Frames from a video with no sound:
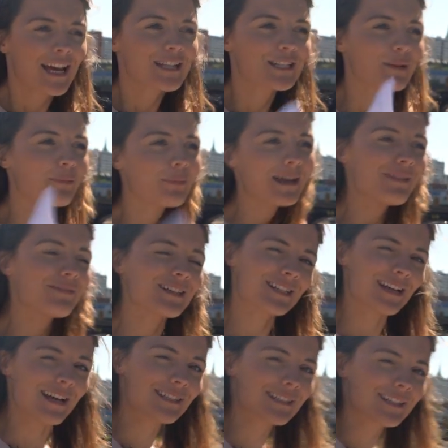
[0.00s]
So we've
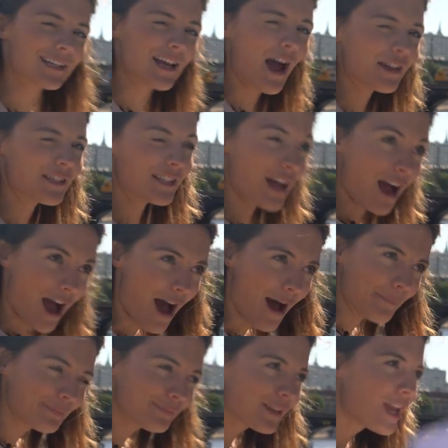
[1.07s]
decided to
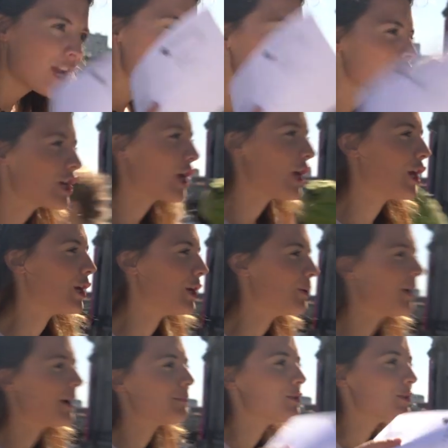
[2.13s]
come
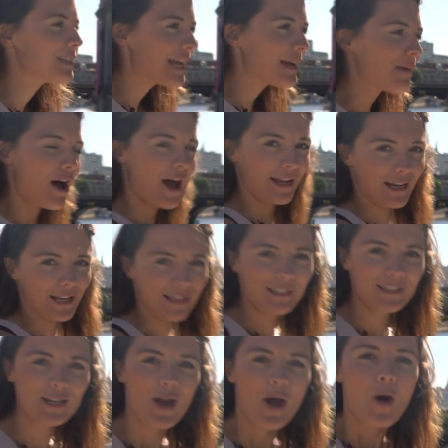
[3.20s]
to Museum
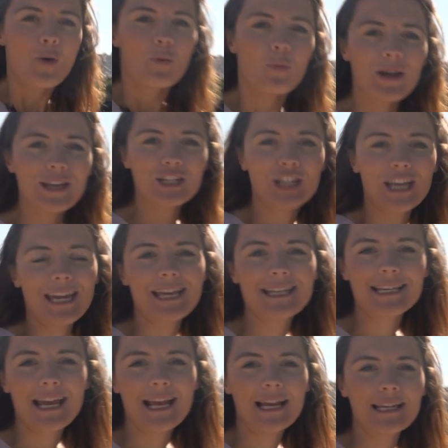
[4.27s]
Island, which
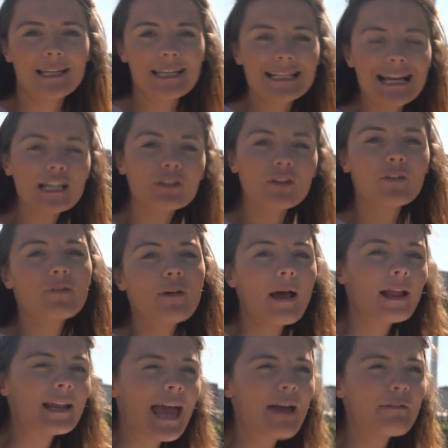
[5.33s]
is in the center of
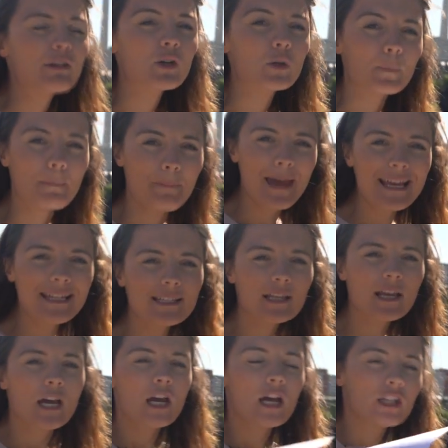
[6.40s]
an area called
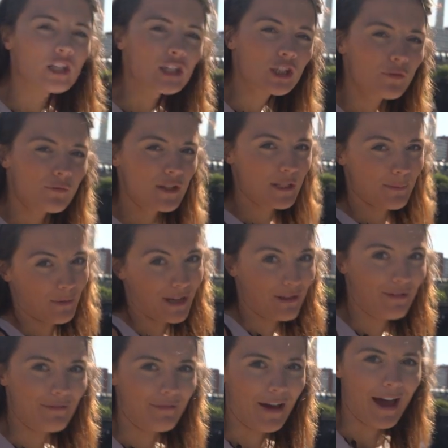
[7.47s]
Mitte, just off the Spree
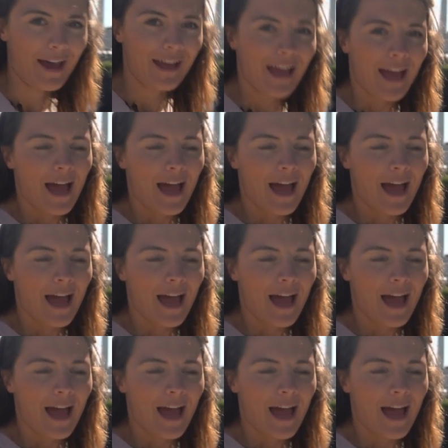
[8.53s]
River.